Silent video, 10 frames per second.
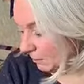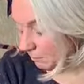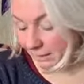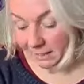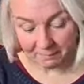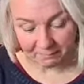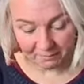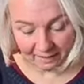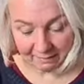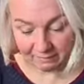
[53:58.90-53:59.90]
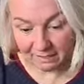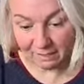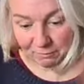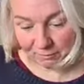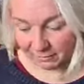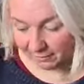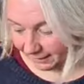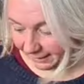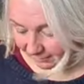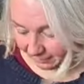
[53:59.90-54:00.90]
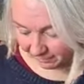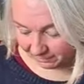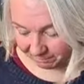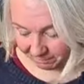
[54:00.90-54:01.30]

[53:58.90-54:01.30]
But yeah, so that's it for tonight.